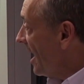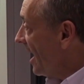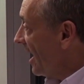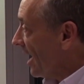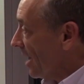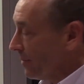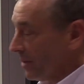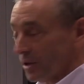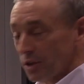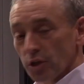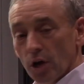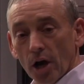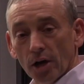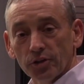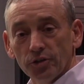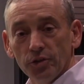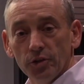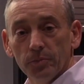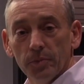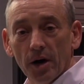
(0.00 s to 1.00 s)
and I'm going to
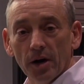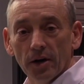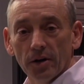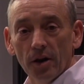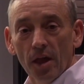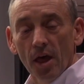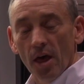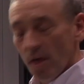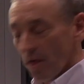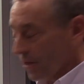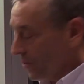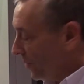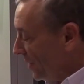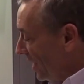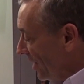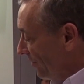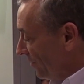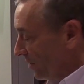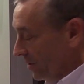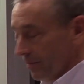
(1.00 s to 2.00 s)
talk to you about three
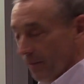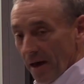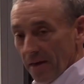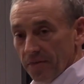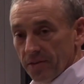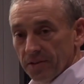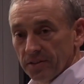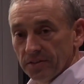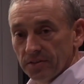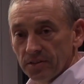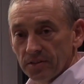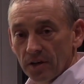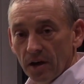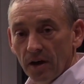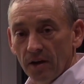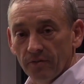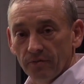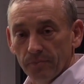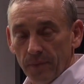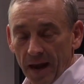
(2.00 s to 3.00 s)
different methods
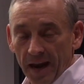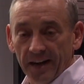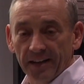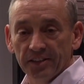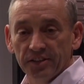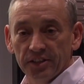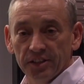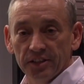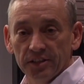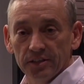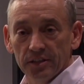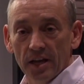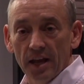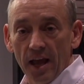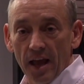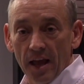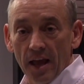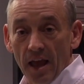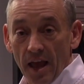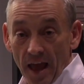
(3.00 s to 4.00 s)
of managing
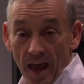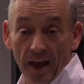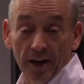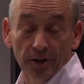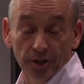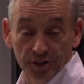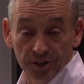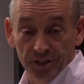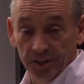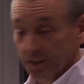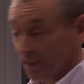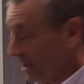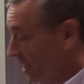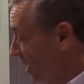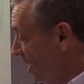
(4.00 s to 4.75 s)
energy.